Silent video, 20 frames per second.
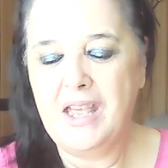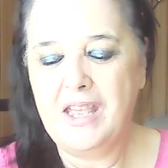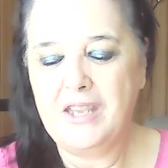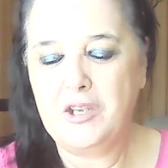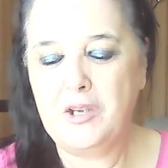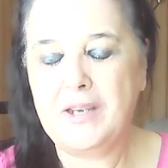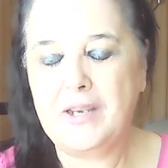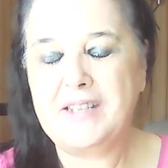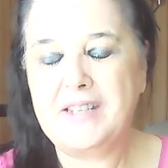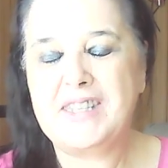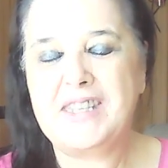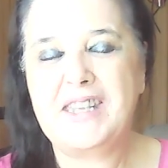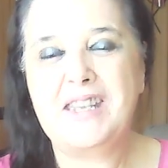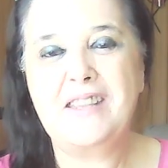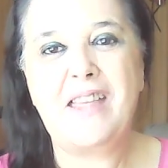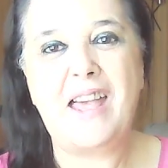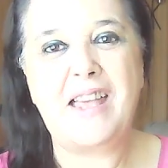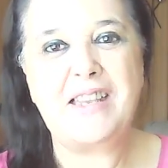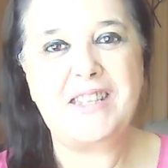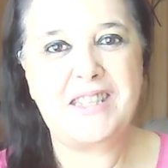You can see
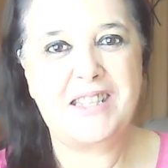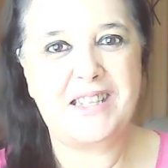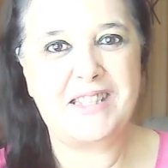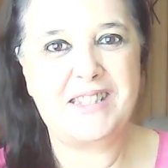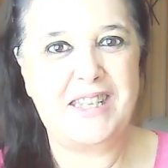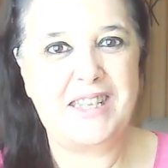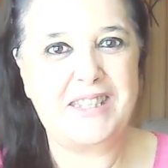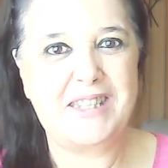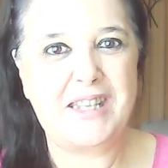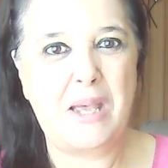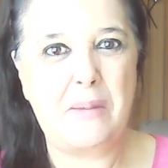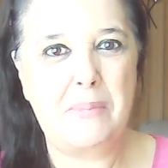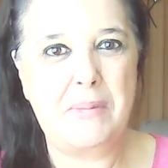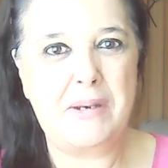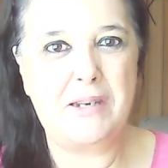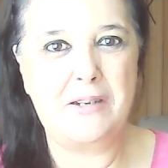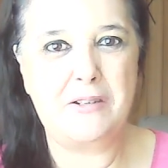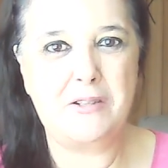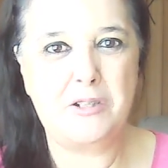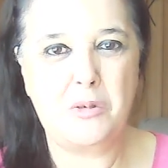that success coming
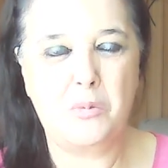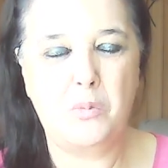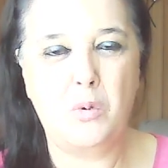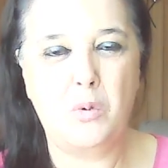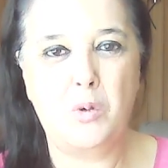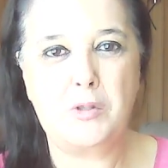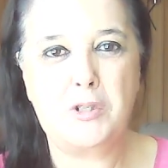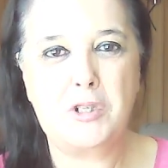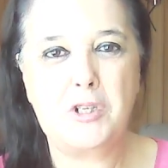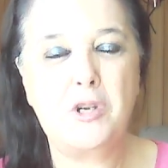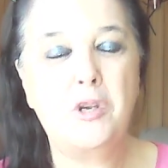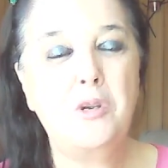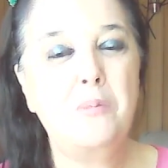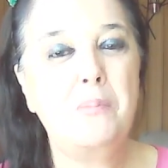in towards you,